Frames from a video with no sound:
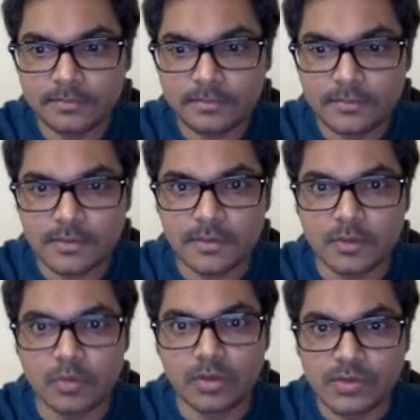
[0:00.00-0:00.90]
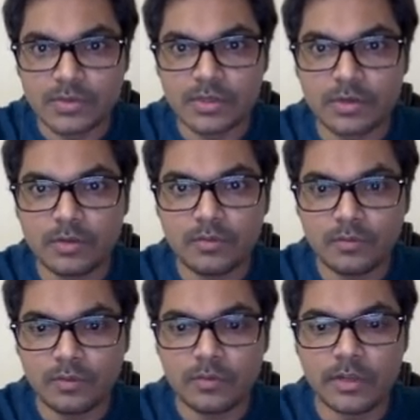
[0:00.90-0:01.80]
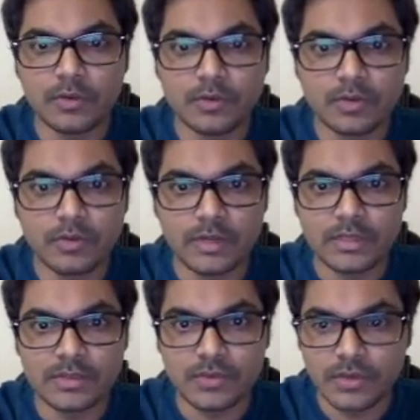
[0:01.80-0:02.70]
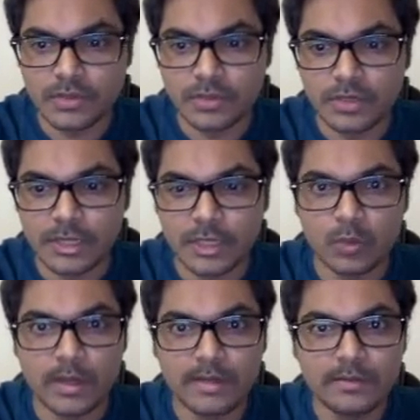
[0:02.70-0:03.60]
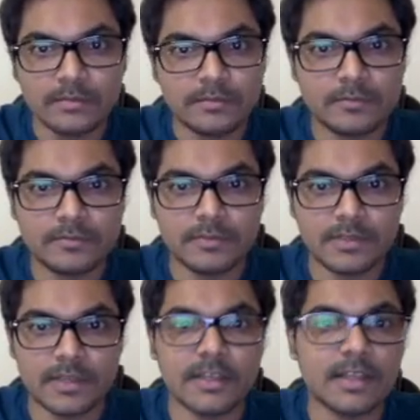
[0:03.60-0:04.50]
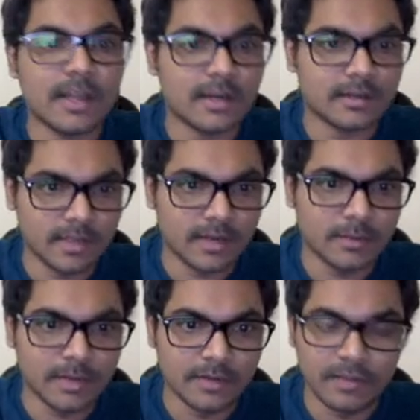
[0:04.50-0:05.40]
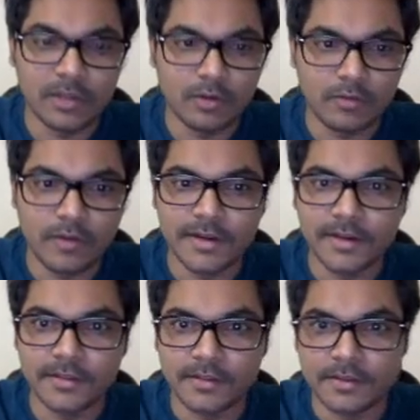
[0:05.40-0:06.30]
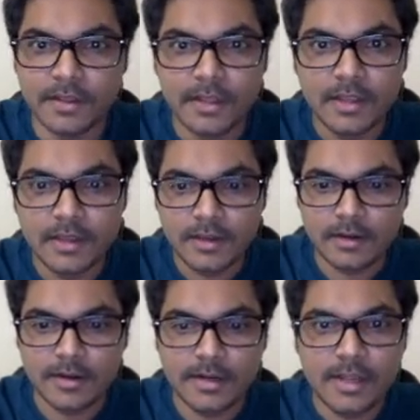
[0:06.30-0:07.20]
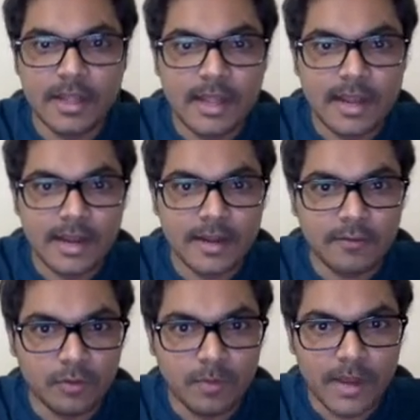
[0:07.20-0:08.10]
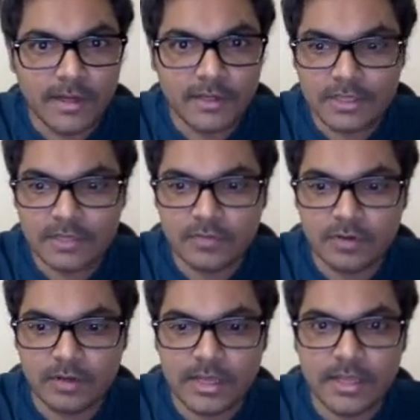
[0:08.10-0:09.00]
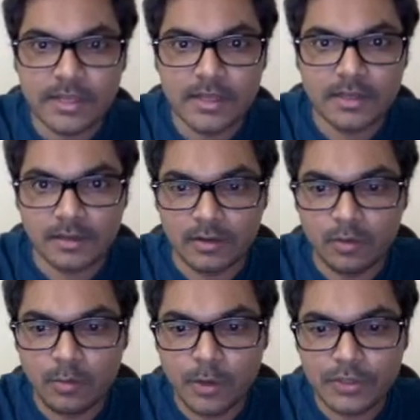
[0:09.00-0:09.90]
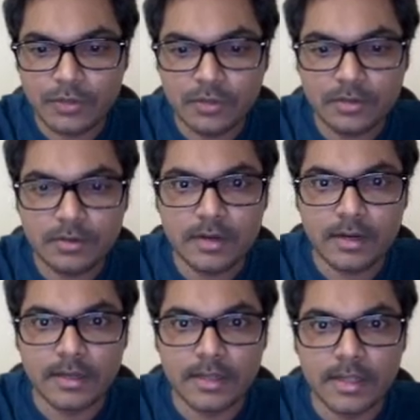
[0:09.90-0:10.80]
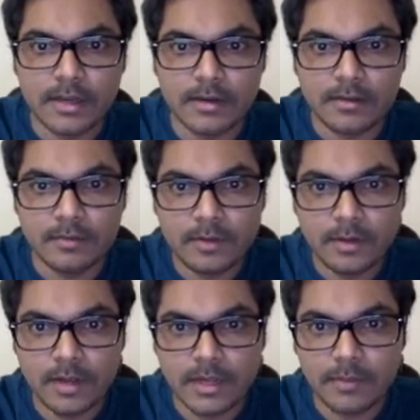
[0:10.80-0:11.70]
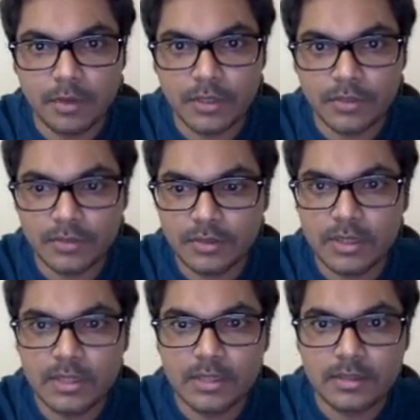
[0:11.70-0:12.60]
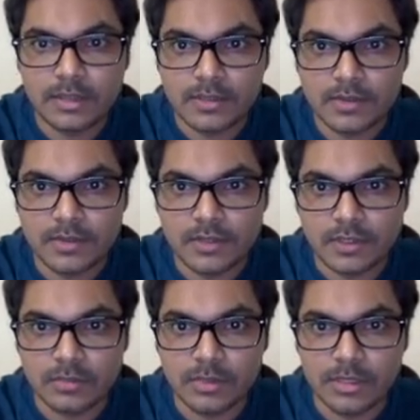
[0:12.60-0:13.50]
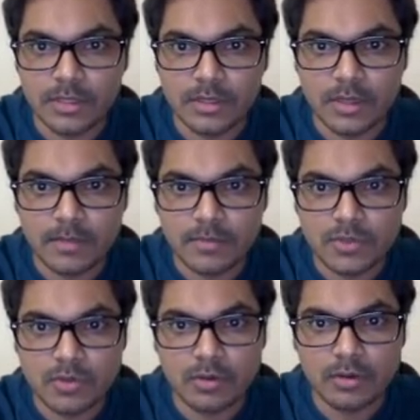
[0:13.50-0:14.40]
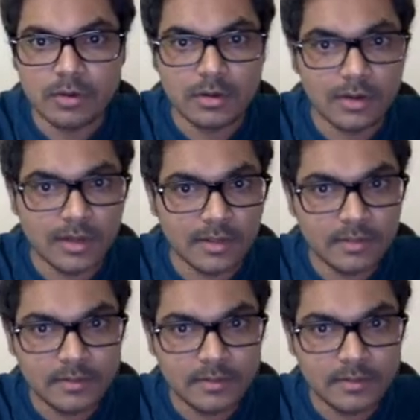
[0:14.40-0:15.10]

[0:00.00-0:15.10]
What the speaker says: is equal to 0, what we can do is we can just return it to 1, saying that element we cannot find anything, right? And for binary search, we'll take a low pointer and then high pointer. That's going to be num.length